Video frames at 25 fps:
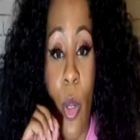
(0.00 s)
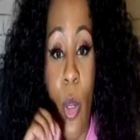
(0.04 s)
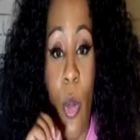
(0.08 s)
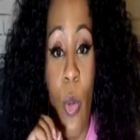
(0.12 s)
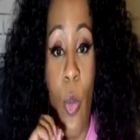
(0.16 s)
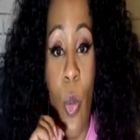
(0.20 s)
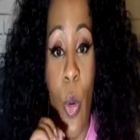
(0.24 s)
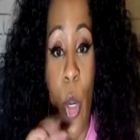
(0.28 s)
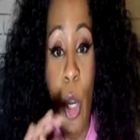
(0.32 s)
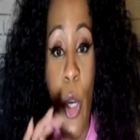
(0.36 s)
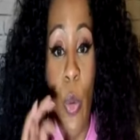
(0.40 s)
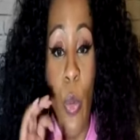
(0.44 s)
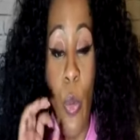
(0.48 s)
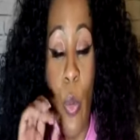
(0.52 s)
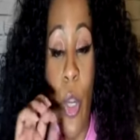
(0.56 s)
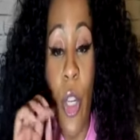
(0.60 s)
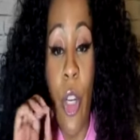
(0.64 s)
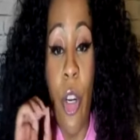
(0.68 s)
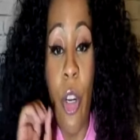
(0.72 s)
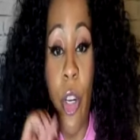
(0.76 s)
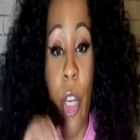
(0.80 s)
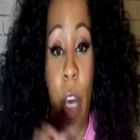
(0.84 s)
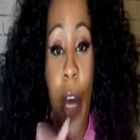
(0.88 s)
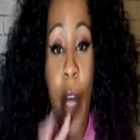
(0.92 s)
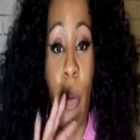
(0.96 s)
when when
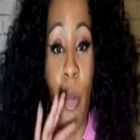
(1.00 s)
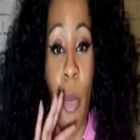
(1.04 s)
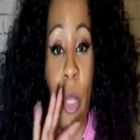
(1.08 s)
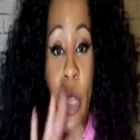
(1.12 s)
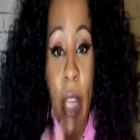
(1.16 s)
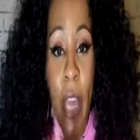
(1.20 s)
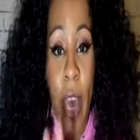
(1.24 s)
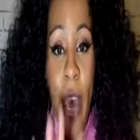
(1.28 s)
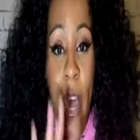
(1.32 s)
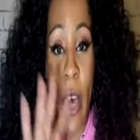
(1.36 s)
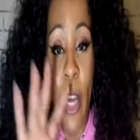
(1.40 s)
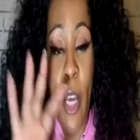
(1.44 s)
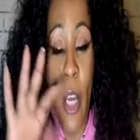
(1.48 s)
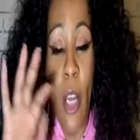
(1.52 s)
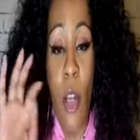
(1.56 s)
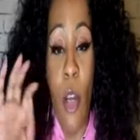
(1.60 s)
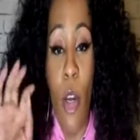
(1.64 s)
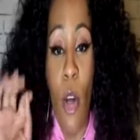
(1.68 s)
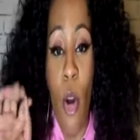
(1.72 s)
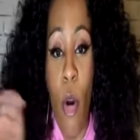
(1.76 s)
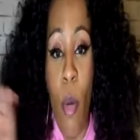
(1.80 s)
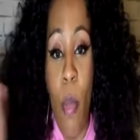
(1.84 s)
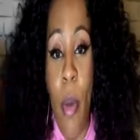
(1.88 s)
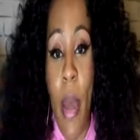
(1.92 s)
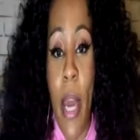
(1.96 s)
you're done with that,
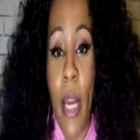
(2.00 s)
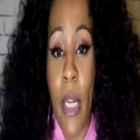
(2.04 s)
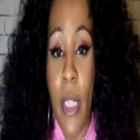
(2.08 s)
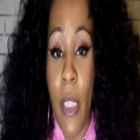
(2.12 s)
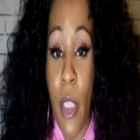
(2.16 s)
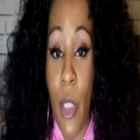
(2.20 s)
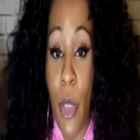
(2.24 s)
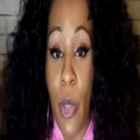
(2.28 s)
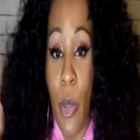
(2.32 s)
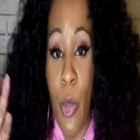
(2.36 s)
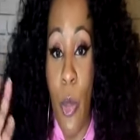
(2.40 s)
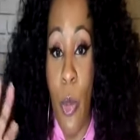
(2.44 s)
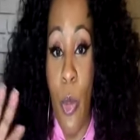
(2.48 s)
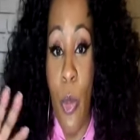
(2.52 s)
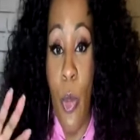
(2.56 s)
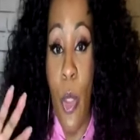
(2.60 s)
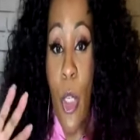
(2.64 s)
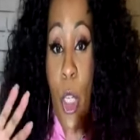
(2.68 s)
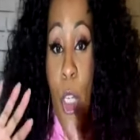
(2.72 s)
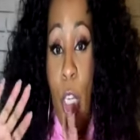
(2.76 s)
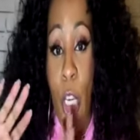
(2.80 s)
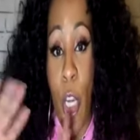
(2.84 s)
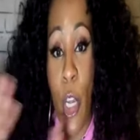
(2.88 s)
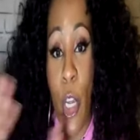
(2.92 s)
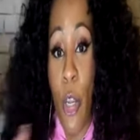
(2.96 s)
go back to
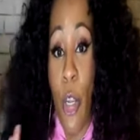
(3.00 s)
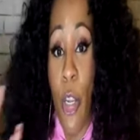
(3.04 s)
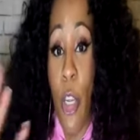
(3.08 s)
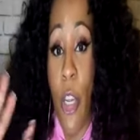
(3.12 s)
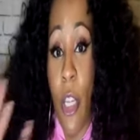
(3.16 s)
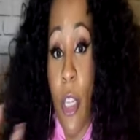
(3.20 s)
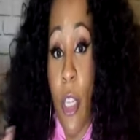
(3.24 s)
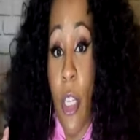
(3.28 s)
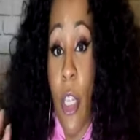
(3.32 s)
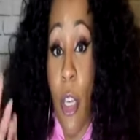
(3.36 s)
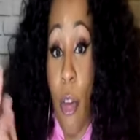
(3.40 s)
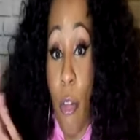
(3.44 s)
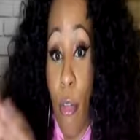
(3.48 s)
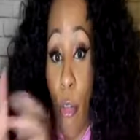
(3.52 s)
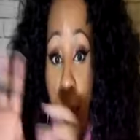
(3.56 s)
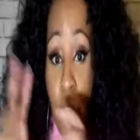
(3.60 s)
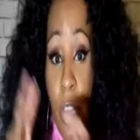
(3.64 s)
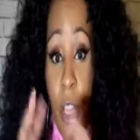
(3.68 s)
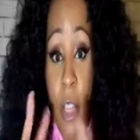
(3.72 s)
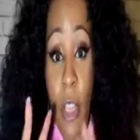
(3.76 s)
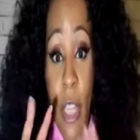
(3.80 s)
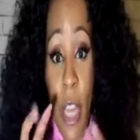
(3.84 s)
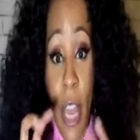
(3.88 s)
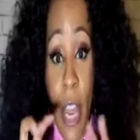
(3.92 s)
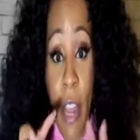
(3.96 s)
your your, your
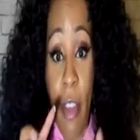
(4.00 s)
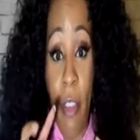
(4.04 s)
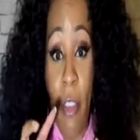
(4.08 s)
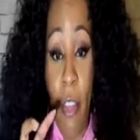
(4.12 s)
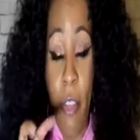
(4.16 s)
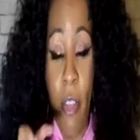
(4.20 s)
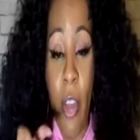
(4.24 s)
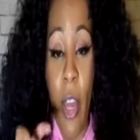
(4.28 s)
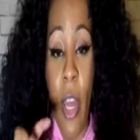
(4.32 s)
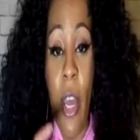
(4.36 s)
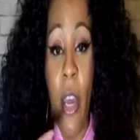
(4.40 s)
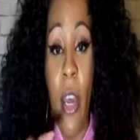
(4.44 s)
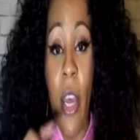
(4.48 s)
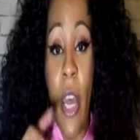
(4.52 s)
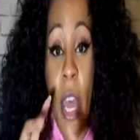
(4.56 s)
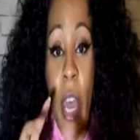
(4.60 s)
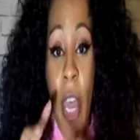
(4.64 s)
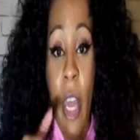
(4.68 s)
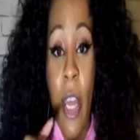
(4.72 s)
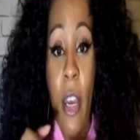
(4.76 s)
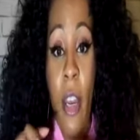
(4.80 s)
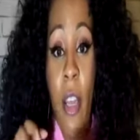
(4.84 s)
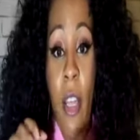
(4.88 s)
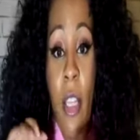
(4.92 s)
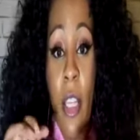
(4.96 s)
real life
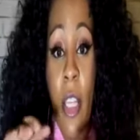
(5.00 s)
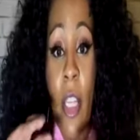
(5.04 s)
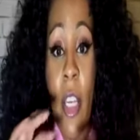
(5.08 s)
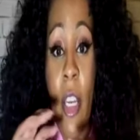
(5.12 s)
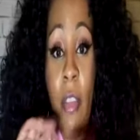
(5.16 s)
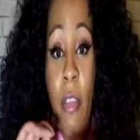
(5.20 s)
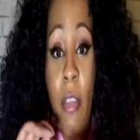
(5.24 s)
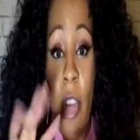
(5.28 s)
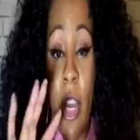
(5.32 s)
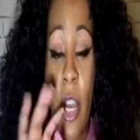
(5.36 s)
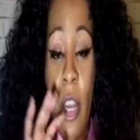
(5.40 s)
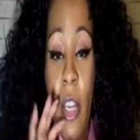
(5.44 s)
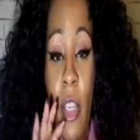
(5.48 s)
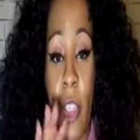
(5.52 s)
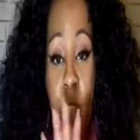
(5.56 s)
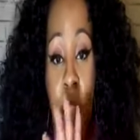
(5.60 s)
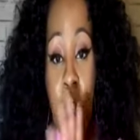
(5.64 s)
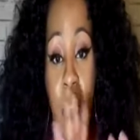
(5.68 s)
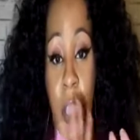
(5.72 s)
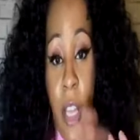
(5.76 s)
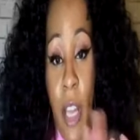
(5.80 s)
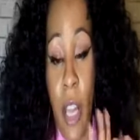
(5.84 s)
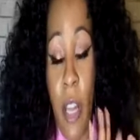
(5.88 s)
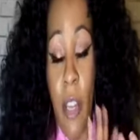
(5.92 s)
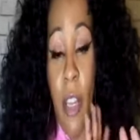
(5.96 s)
and leave your
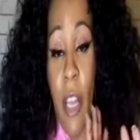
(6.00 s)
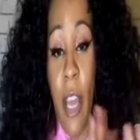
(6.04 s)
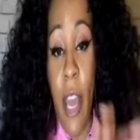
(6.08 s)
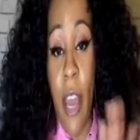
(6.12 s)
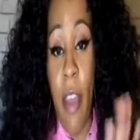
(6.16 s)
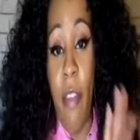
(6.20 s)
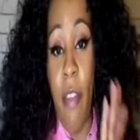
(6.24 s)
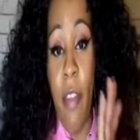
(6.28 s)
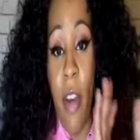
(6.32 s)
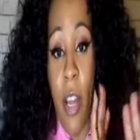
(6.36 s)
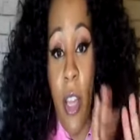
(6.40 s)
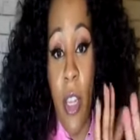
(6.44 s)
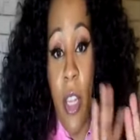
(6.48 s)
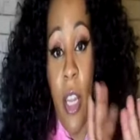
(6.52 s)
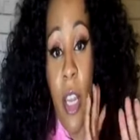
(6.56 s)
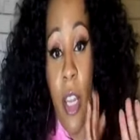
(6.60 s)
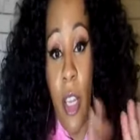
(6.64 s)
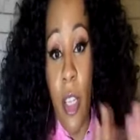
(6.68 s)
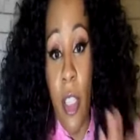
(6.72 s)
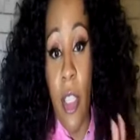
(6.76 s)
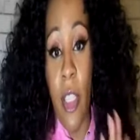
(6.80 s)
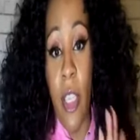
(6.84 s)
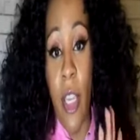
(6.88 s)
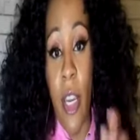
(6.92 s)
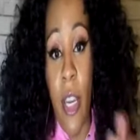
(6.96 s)
internet life on the
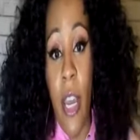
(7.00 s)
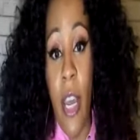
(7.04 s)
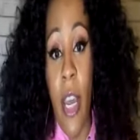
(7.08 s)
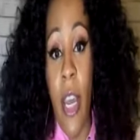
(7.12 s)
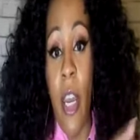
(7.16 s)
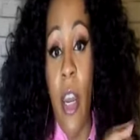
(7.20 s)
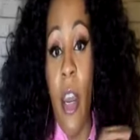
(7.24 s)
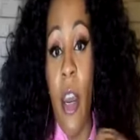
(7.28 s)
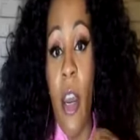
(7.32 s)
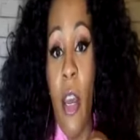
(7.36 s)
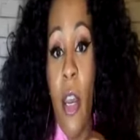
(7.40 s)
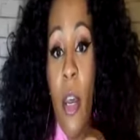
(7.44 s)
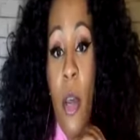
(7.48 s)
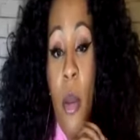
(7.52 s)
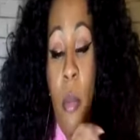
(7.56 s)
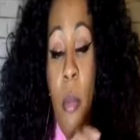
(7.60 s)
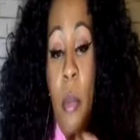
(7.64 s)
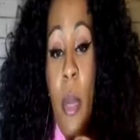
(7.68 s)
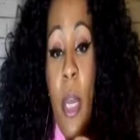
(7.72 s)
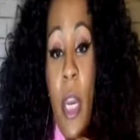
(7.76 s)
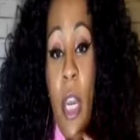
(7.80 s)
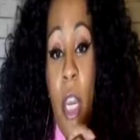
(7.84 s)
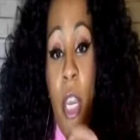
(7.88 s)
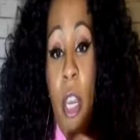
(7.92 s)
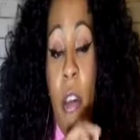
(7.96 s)
internet, mm.
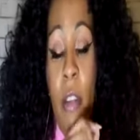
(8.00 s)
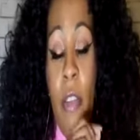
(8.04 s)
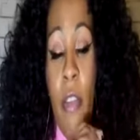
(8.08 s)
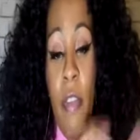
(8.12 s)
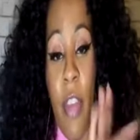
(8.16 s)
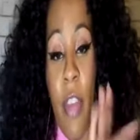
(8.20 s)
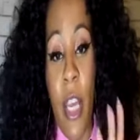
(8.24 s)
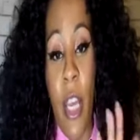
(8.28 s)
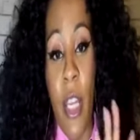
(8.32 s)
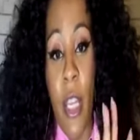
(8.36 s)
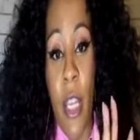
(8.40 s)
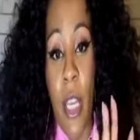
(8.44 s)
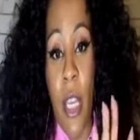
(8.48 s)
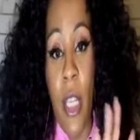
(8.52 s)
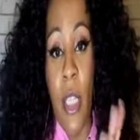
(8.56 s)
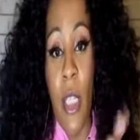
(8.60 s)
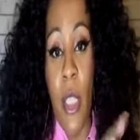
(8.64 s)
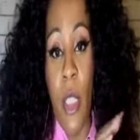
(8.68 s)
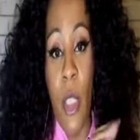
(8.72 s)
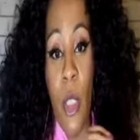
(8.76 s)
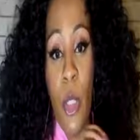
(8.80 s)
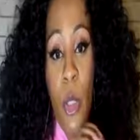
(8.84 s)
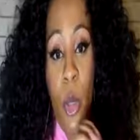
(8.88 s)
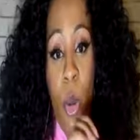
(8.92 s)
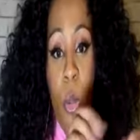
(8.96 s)
meaning your
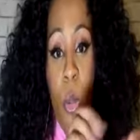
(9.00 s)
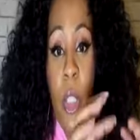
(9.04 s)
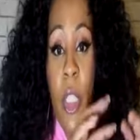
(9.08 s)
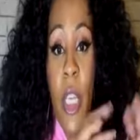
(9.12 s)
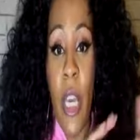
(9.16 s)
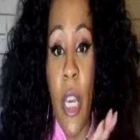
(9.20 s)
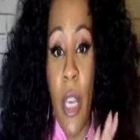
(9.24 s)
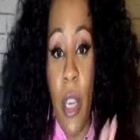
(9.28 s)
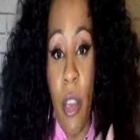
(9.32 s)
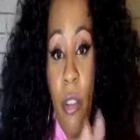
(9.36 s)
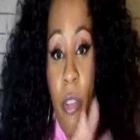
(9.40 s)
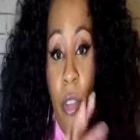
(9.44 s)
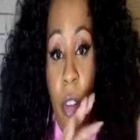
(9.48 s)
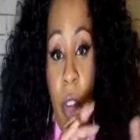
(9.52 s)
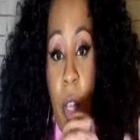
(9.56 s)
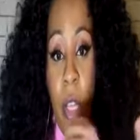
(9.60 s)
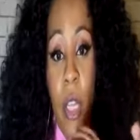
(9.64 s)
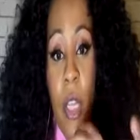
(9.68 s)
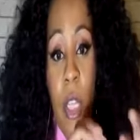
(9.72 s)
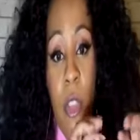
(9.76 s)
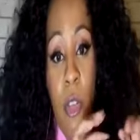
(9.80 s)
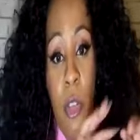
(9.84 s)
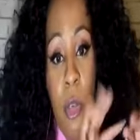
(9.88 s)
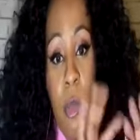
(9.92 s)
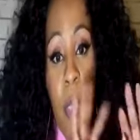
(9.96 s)
feelings. Don't take your
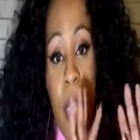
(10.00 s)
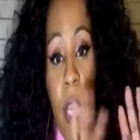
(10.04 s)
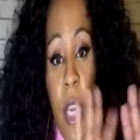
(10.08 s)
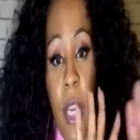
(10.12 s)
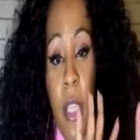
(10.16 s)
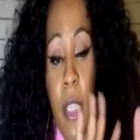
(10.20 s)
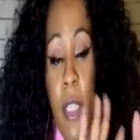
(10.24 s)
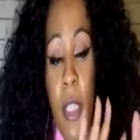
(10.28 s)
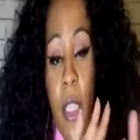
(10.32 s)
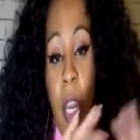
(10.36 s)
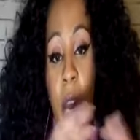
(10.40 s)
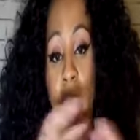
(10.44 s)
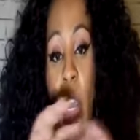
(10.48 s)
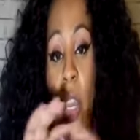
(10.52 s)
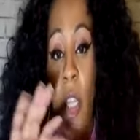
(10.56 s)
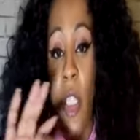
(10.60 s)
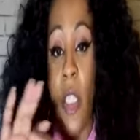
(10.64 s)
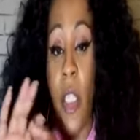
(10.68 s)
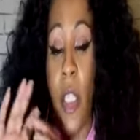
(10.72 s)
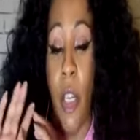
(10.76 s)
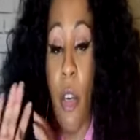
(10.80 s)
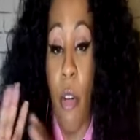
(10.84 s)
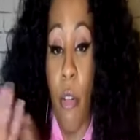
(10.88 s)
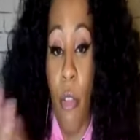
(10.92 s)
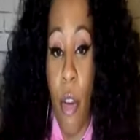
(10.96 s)
feelings from the internet
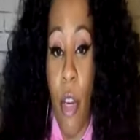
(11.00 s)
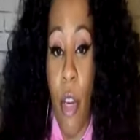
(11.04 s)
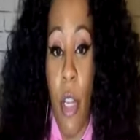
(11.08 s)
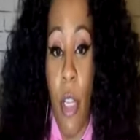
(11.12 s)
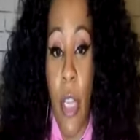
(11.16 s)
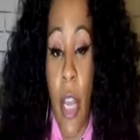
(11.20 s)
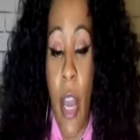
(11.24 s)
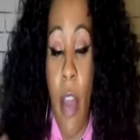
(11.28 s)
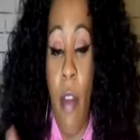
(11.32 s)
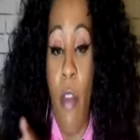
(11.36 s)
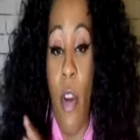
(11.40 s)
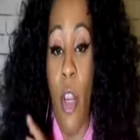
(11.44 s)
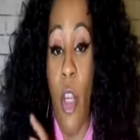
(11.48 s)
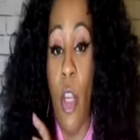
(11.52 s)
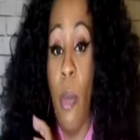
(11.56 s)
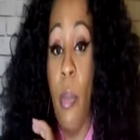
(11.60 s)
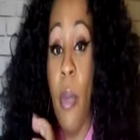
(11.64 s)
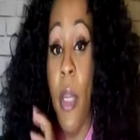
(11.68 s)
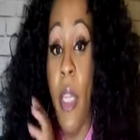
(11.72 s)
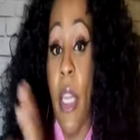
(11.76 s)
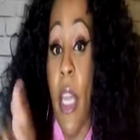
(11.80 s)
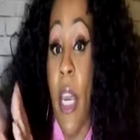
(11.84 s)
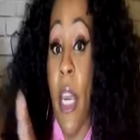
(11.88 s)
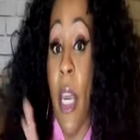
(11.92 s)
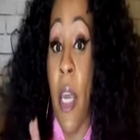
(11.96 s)
into the real life, or you'll
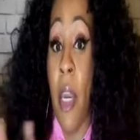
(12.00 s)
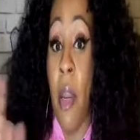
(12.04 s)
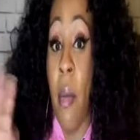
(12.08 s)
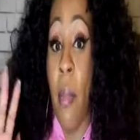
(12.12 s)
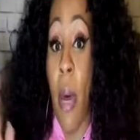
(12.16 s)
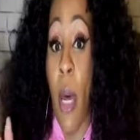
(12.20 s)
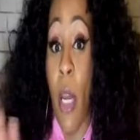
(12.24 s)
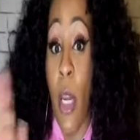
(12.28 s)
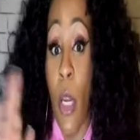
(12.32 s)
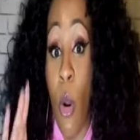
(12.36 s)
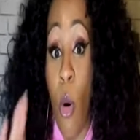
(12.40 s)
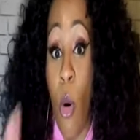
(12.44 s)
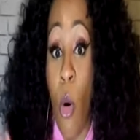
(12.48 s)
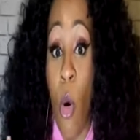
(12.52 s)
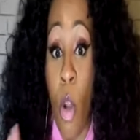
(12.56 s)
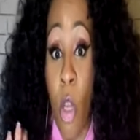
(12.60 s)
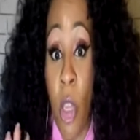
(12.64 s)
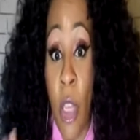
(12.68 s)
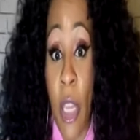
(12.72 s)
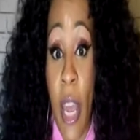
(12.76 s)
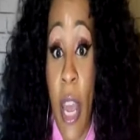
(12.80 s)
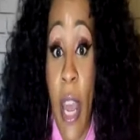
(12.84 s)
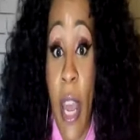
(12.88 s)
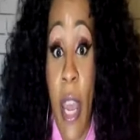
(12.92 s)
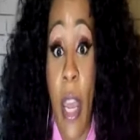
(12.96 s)
be thinking about it all
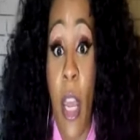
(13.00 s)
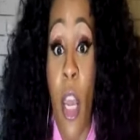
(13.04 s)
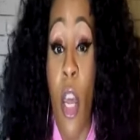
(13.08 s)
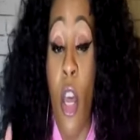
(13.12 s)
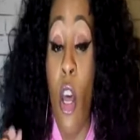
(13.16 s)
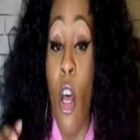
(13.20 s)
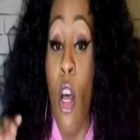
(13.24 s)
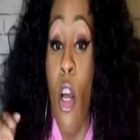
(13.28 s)
day.